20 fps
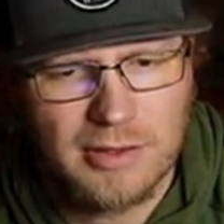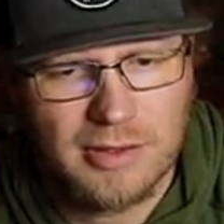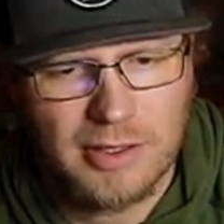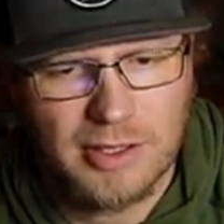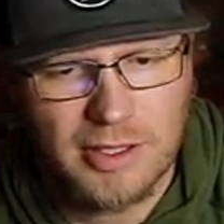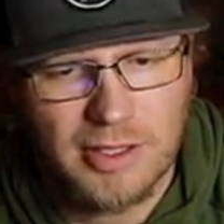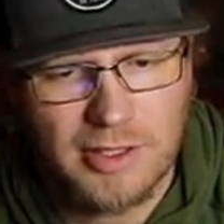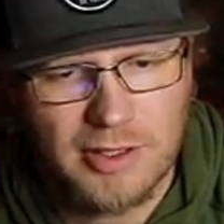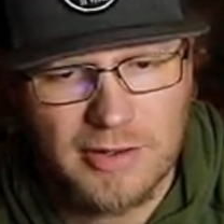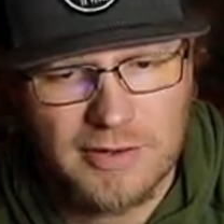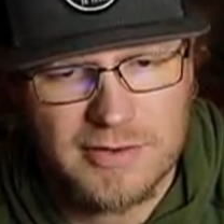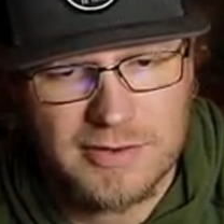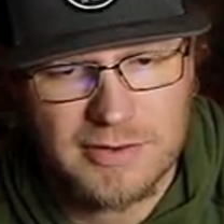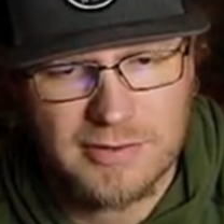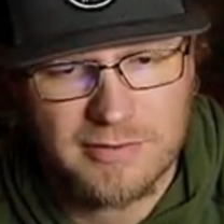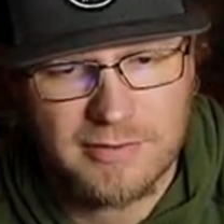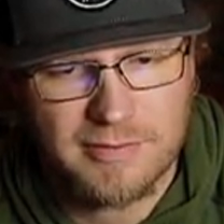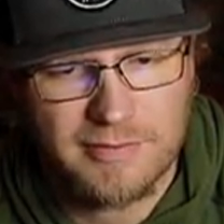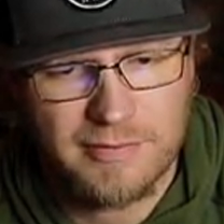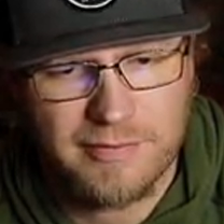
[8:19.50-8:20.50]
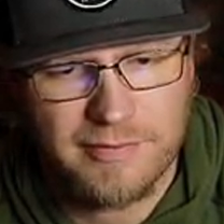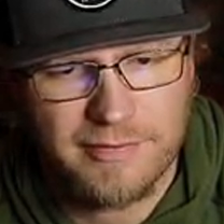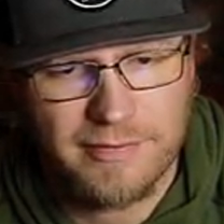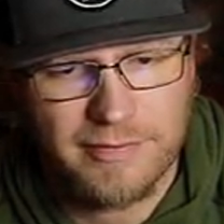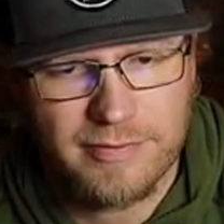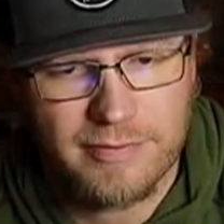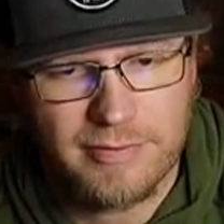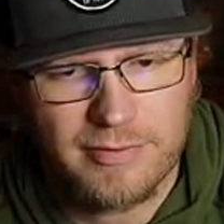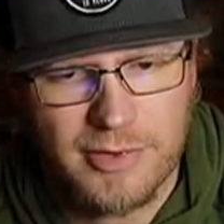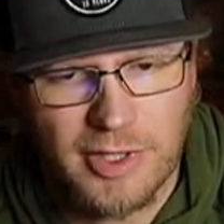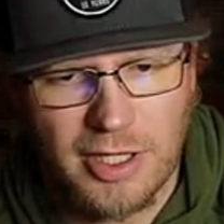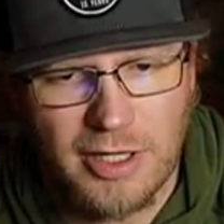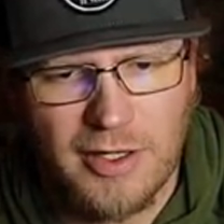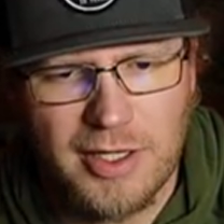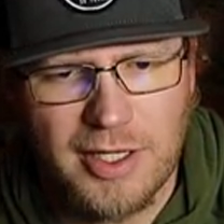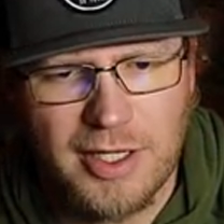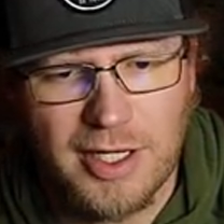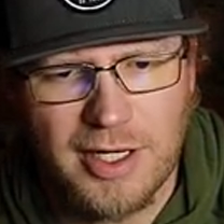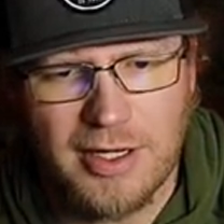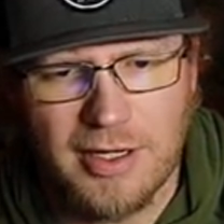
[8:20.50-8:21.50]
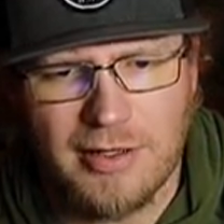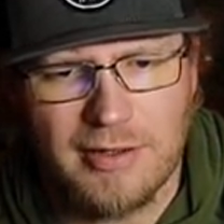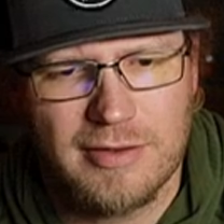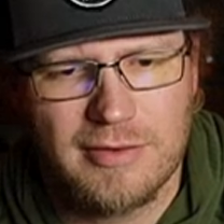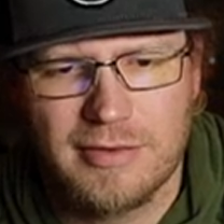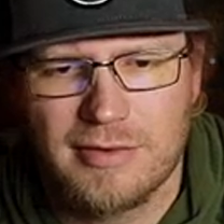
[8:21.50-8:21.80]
There it is. Oh, you got it.